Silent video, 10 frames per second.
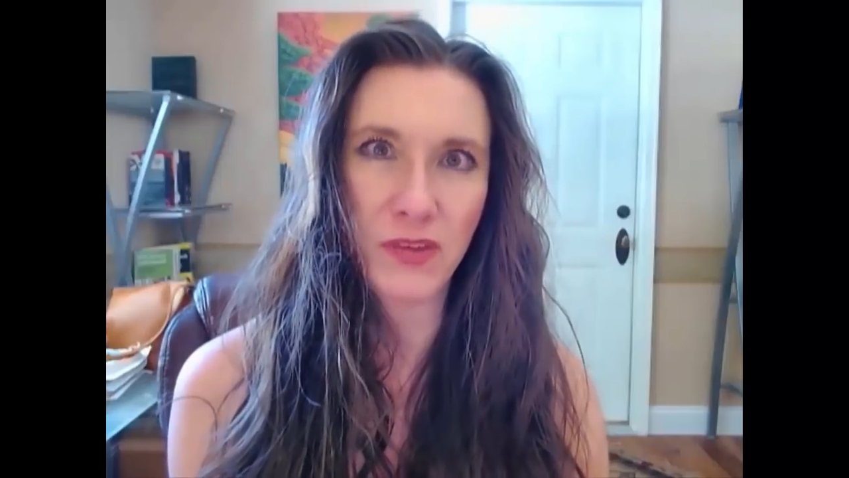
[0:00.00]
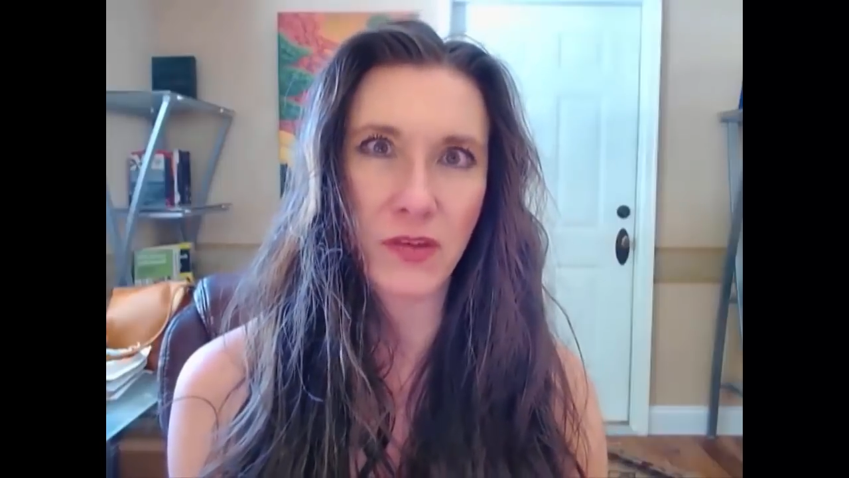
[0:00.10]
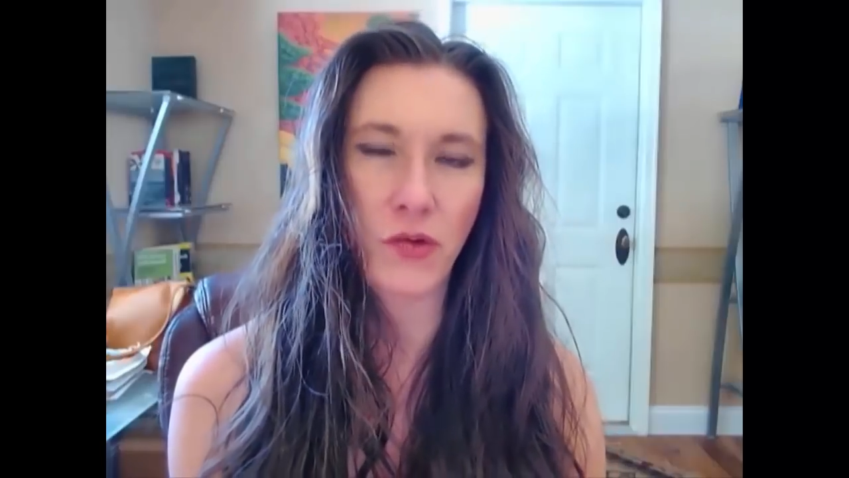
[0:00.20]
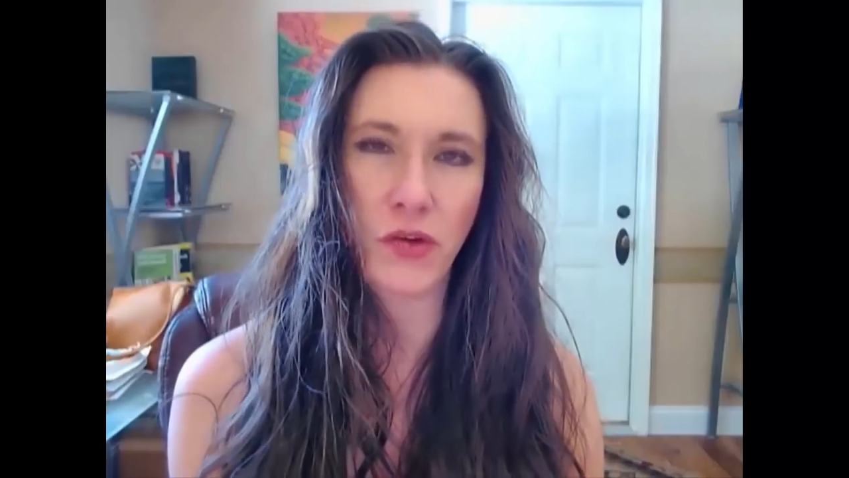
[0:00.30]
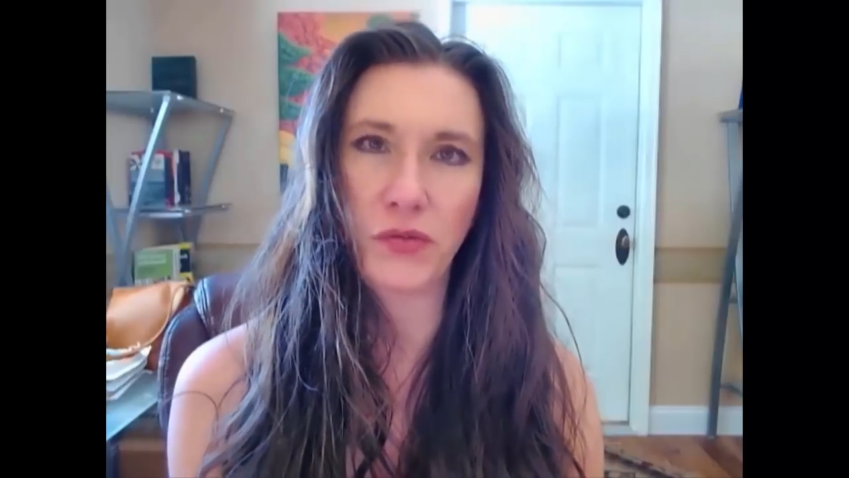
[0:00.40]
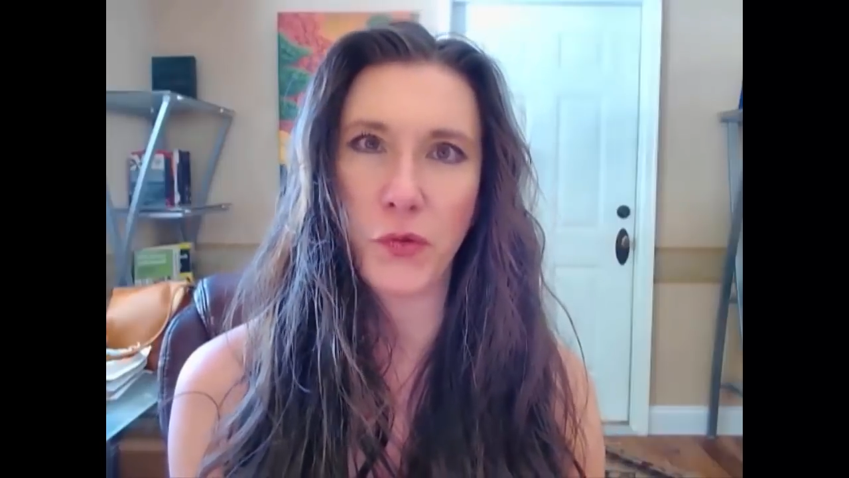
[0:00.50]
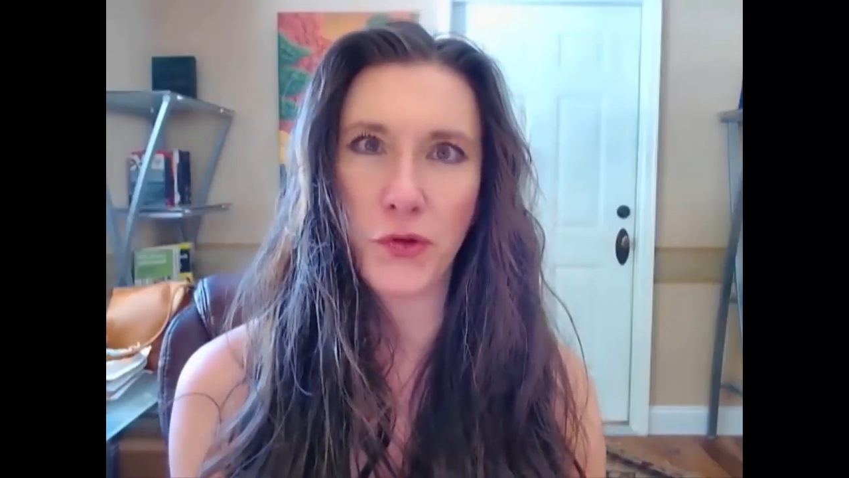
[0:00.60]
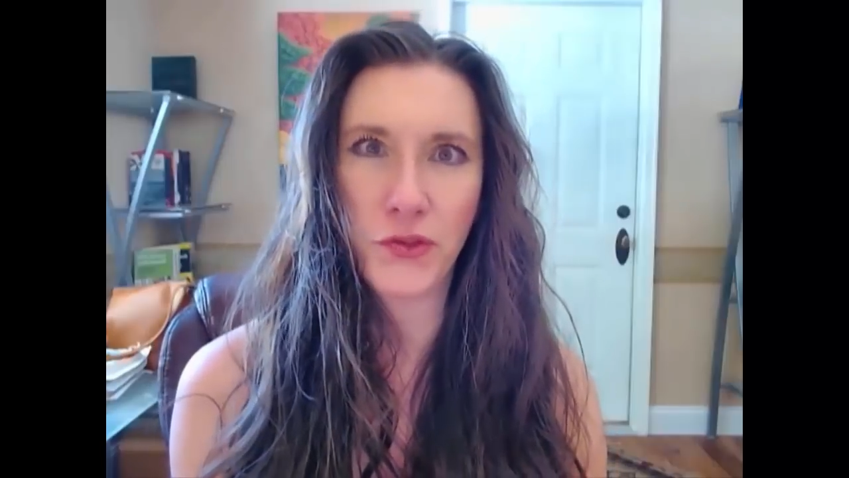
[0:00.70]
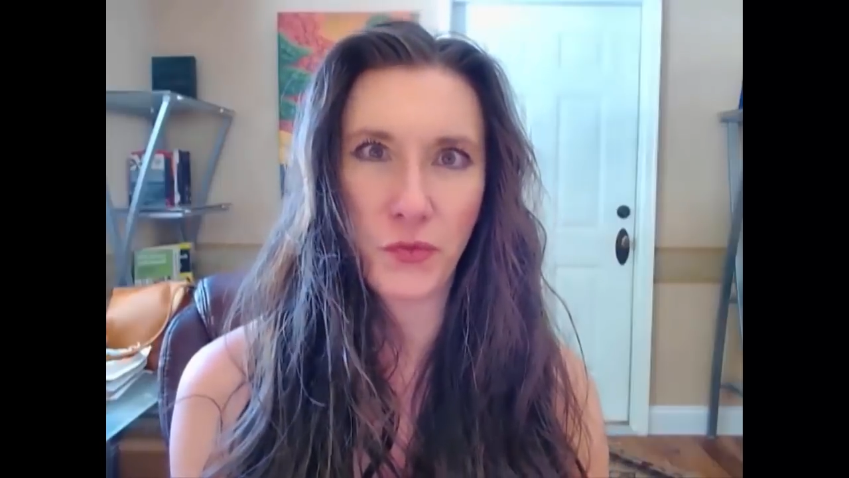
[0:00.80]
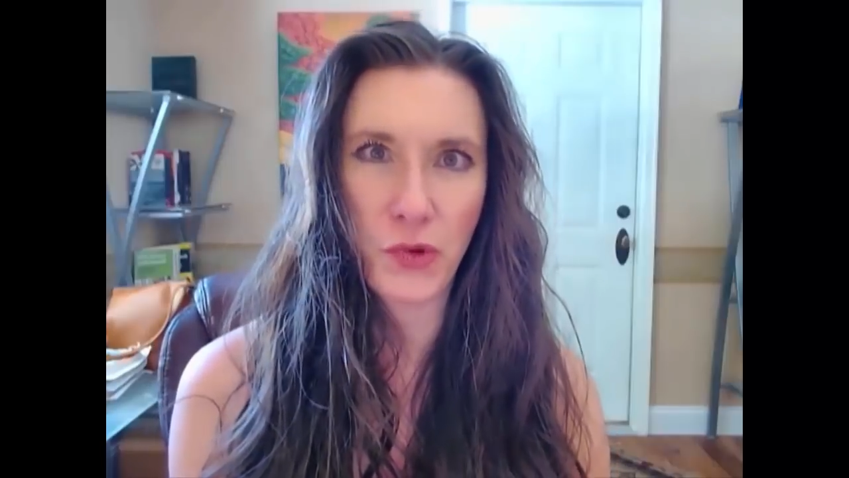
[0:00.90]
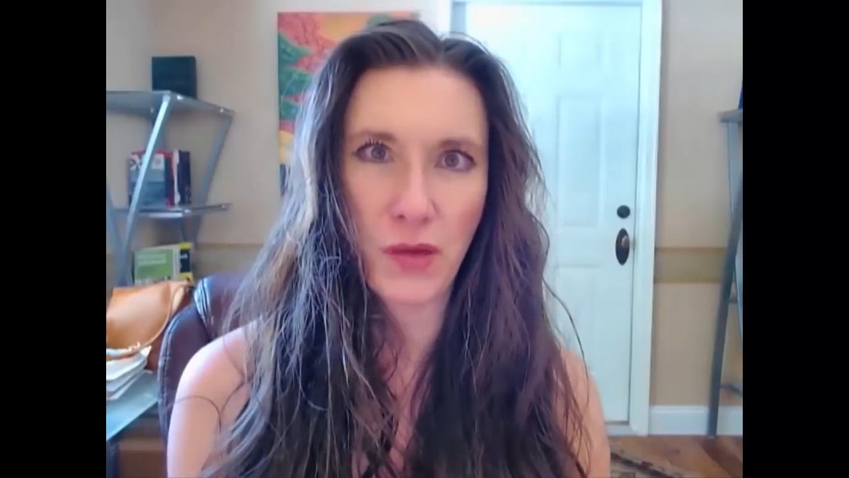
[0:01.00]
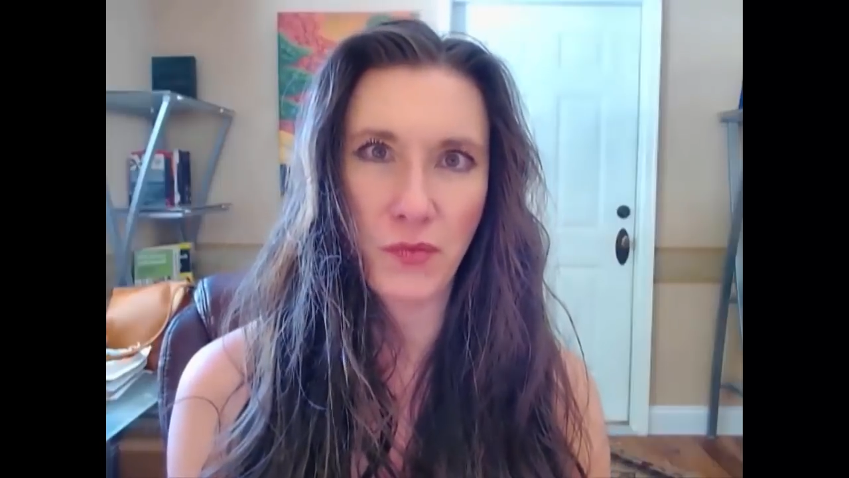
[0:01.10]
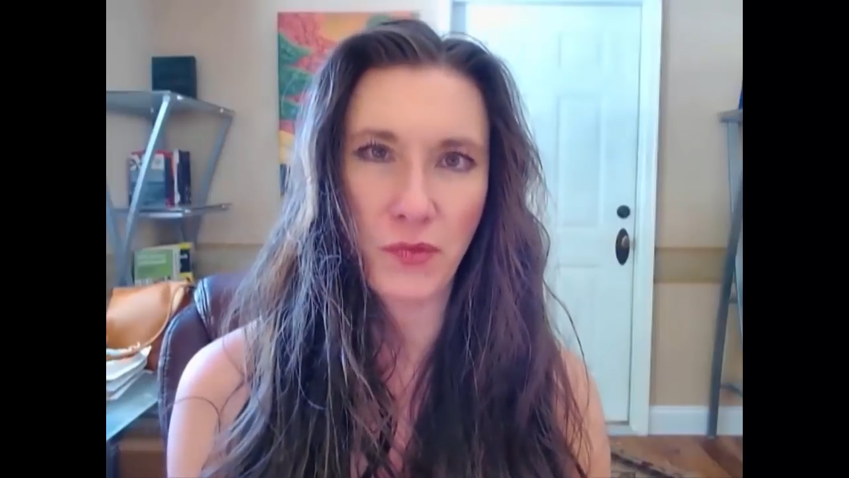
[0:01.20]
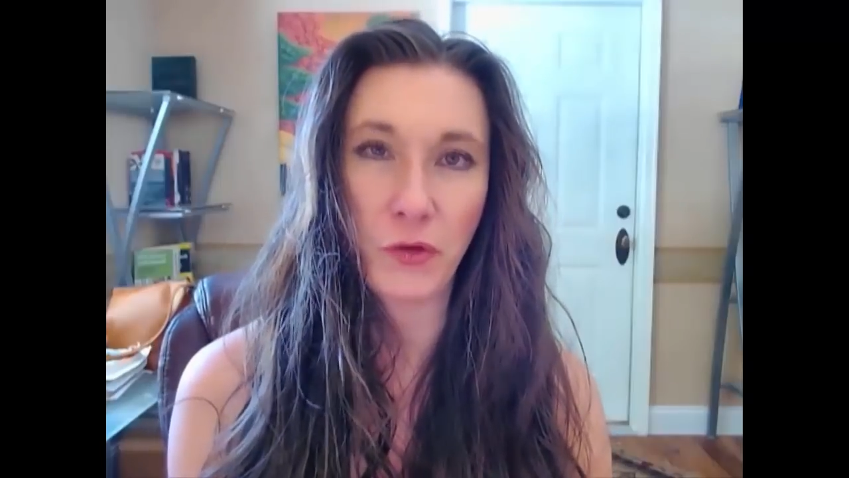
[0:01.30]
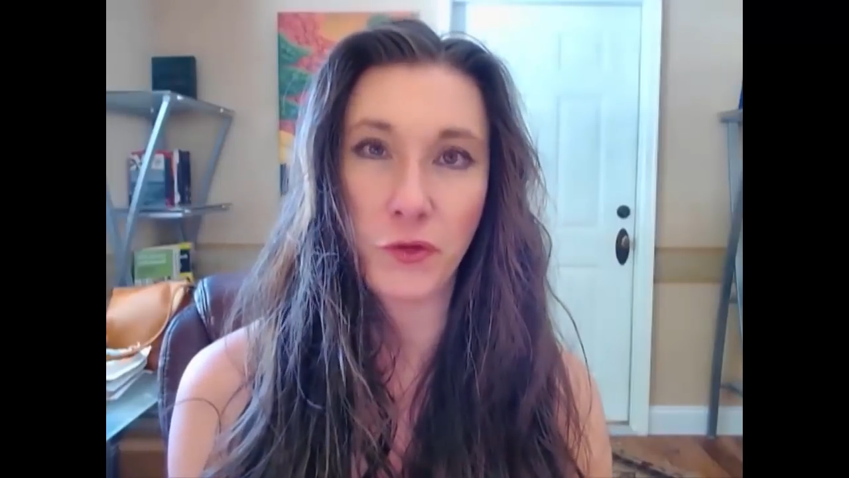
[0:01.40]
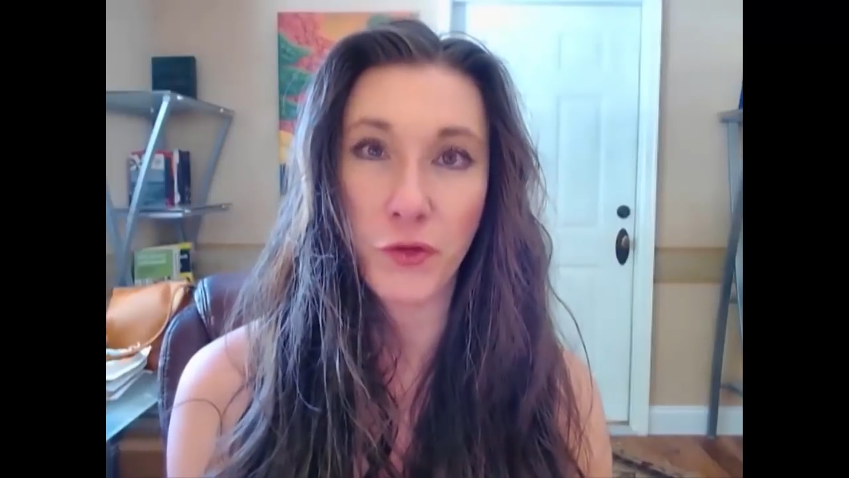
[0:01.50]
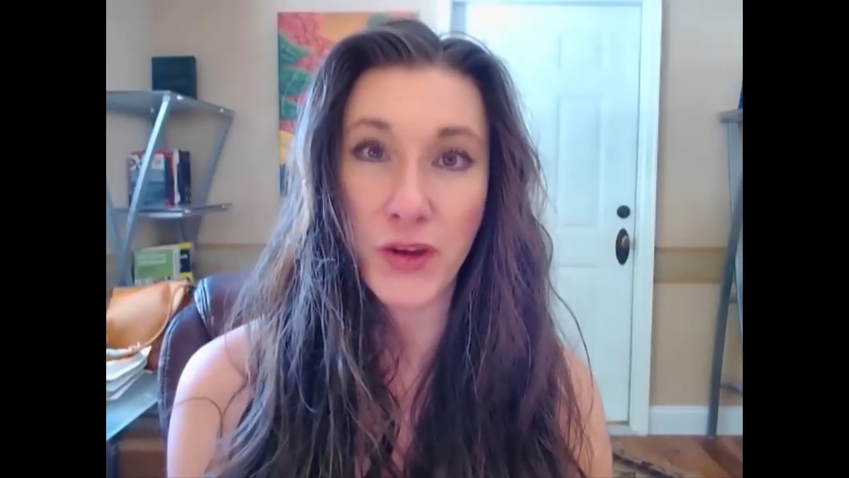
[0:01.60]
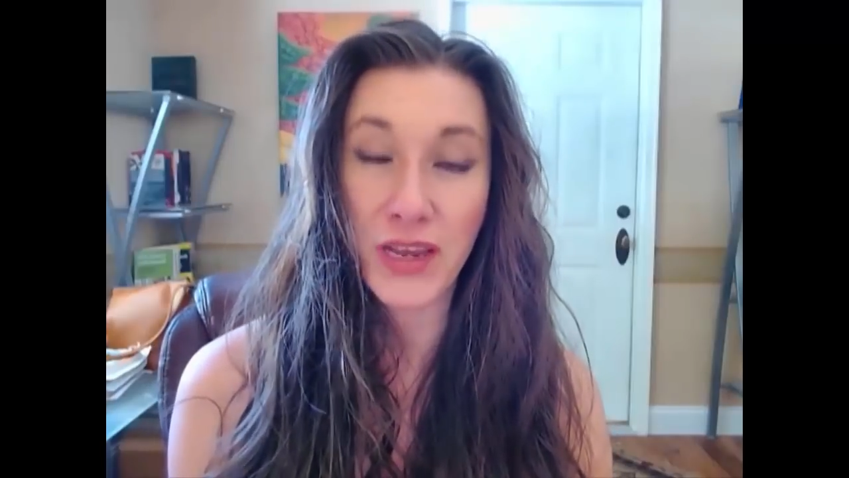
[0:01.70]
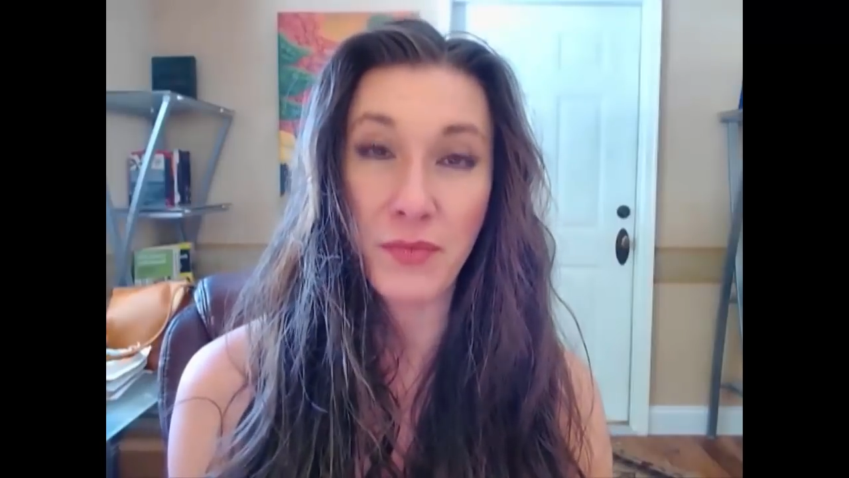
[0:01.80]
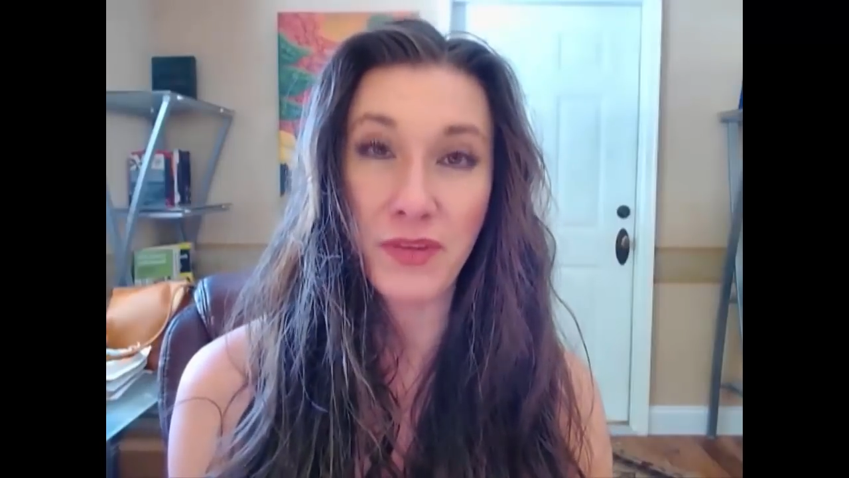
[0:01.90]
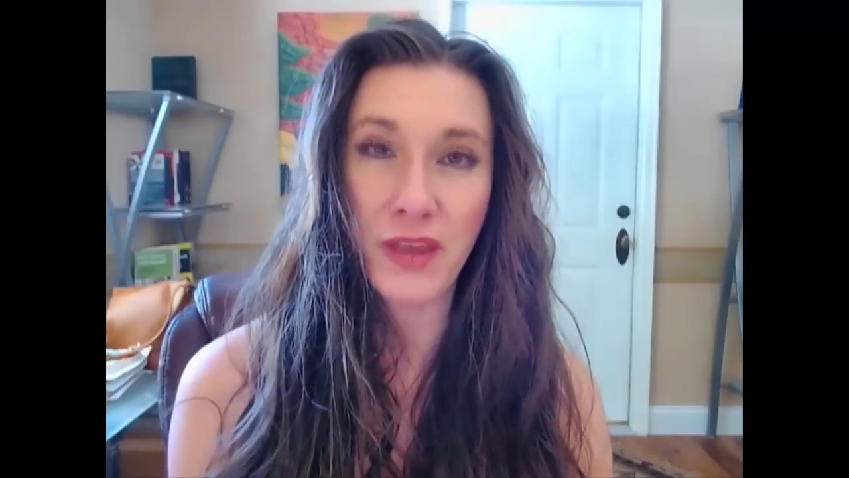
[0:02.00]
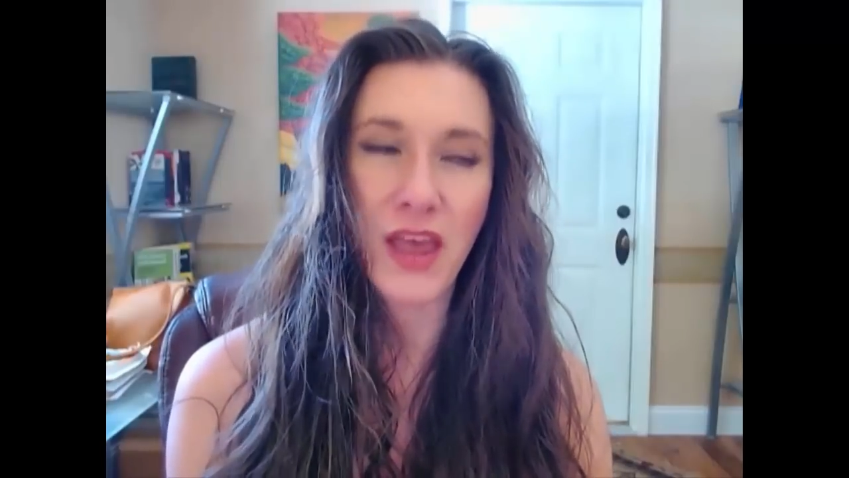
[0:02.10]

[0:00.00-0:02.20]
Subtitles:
your good fortune will come from your dreams